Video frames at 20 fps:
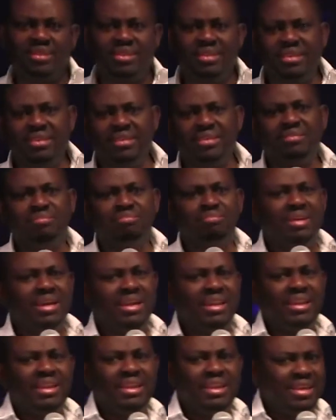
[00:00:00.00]
in
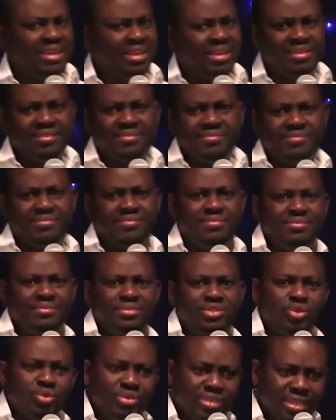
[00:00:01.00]
my life.
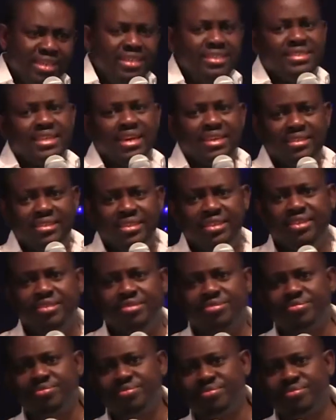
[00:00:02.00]
Today is that day.